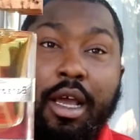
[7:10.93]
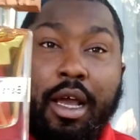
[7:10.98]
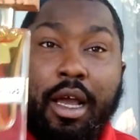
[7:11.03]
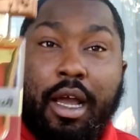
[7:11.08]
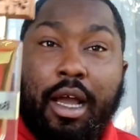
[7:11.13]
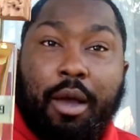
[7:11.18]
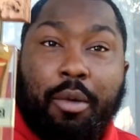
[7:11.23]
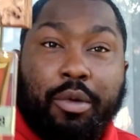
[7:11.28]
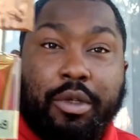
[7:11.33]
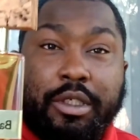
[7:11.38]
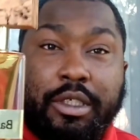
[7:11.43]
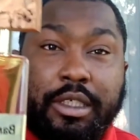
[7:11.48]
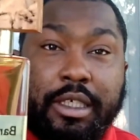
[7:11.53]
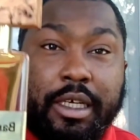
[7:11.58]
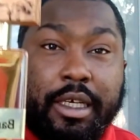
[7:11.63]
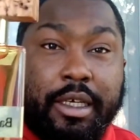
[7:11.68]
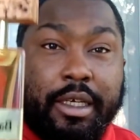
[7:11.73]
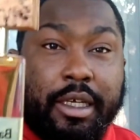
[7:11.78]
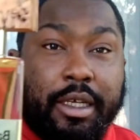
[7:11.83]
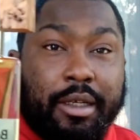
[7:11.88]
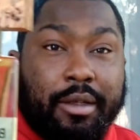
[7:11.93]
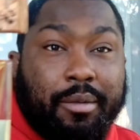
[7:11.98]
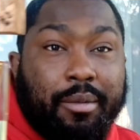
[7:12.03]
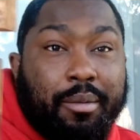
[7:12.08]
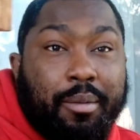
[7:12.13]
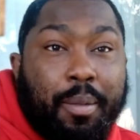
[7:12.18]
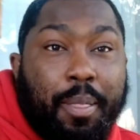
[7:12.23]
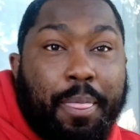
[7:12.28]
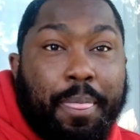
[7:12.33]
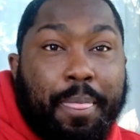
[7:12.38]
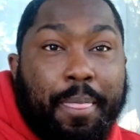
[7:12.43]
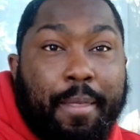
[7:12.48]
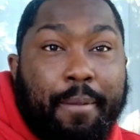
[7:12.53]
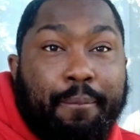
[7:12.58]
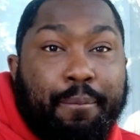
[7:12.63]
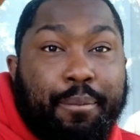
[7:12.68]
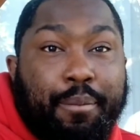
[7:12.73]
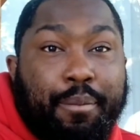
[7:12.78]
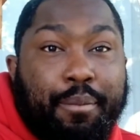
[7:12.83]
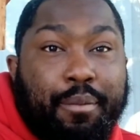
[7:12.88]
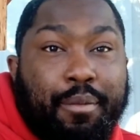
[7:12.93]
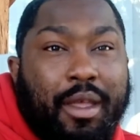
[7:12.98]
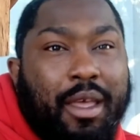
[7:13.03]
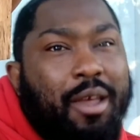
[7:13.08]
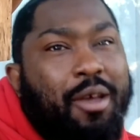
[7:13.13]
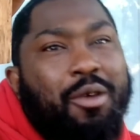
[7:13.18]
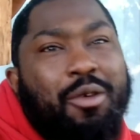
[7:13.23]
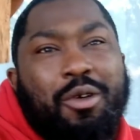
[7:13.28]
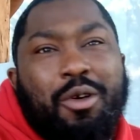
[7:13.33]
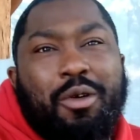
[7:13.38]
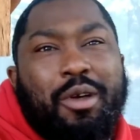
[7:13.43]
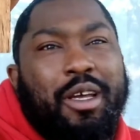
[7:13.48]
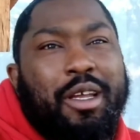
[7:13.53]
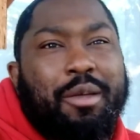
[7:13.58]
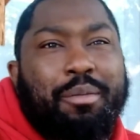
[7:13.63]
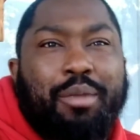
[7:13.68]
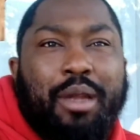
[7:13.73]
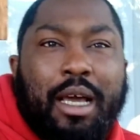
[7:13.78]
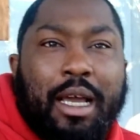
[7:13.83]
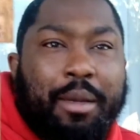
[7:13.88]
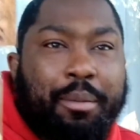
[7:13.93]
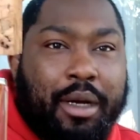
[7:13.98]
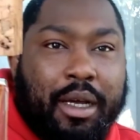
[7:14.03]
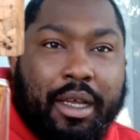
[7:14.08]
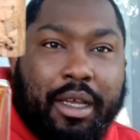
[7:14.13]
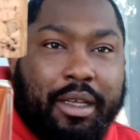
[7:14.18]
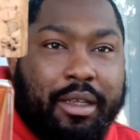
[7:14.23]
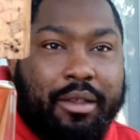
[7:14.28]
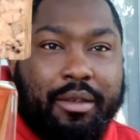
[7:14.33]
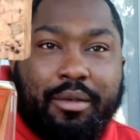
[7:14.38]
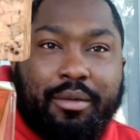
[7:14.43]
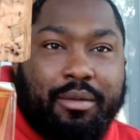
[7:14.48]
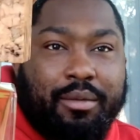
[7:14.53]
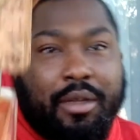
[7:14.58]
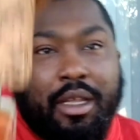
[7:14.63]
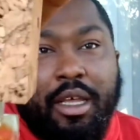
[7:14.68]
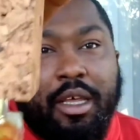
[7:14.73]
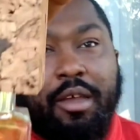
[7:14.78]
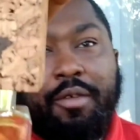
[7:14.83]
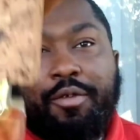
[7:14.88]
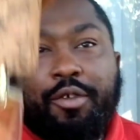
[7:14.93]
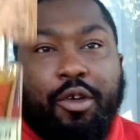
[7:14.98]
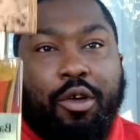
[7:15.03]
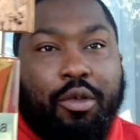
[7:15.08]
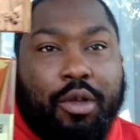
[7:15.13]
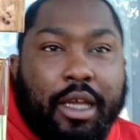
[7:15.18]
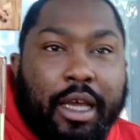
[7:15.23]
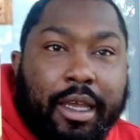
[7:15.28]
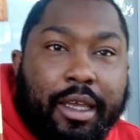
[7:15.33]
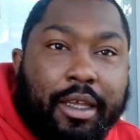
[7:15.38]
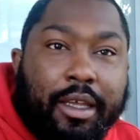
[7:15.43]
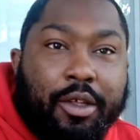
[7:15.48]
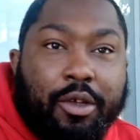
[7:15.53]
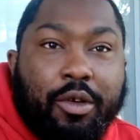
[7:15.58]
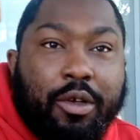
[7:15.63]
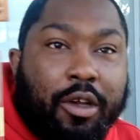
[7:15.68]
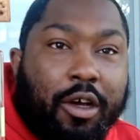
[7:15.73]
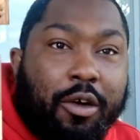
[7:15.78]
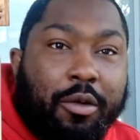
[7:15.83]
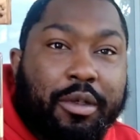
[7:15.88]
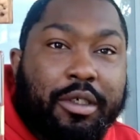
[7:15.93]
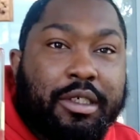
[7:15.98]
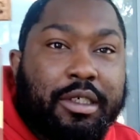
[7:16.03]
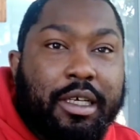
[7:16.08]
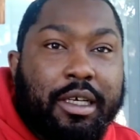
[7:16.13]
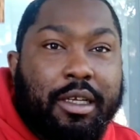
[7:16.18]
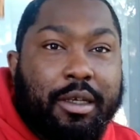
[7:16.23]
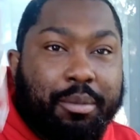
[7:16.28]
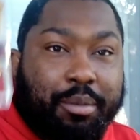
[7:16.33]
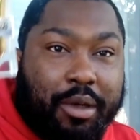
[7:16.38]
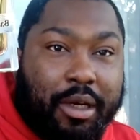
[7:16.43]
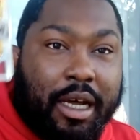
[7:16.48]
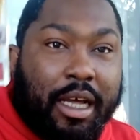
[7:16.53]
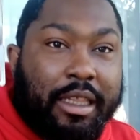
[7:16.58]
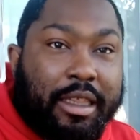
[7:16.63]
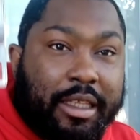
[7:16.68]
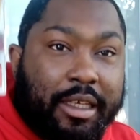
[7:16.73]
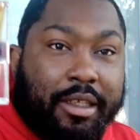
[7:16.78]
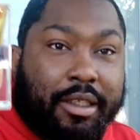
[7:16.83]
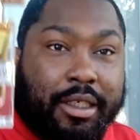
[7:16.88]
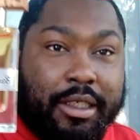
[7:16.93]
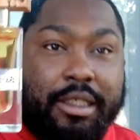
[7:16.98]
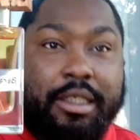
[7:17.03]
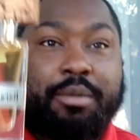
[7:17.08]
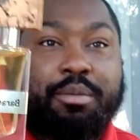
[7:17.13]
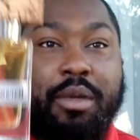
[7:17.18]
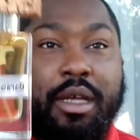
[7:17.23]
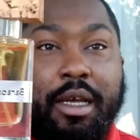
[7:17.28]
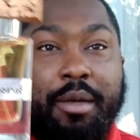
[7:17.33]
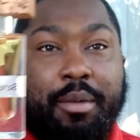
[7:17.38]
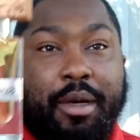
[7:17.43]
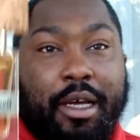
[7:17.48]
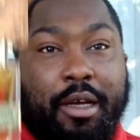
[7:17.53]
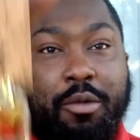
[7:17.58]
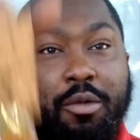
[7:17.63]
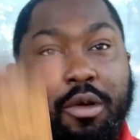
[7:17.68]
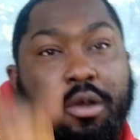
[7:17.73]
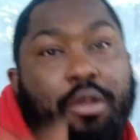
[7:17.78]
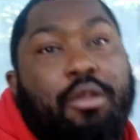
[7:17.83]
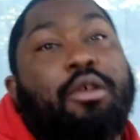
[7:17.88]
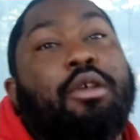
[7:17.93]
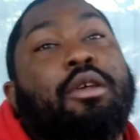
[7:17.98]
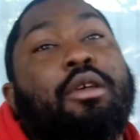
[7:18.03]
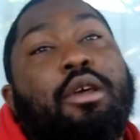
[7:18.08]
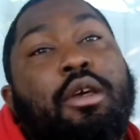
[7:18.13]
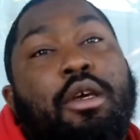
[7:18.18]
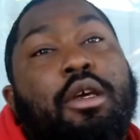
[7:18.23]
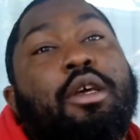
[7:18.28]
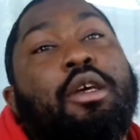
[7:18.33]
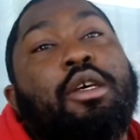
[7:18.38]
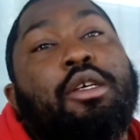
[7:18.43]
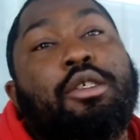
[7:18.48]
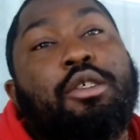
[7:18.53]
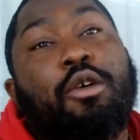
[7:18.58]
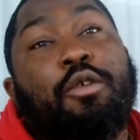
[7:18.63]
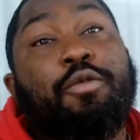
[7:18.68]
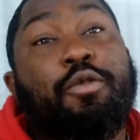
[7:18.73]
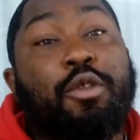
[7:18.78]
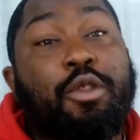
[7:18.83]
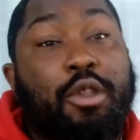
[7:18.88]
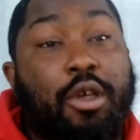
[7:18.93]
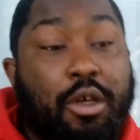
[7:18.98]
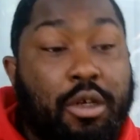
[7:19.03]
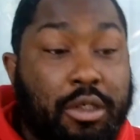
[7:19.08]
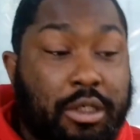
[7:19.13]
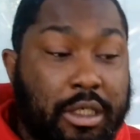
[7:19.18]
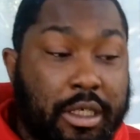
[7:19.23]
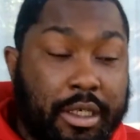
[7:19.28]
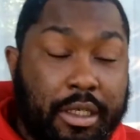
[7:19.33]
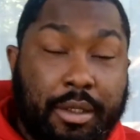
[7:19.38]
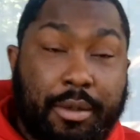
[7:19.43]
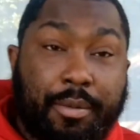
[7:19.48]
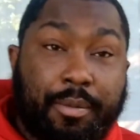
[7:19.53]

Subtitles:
I would say, hell, go ahead and blind buy it. If you don't like it, you can always sell it, but I think this is blind buy worthy. So for Thursday,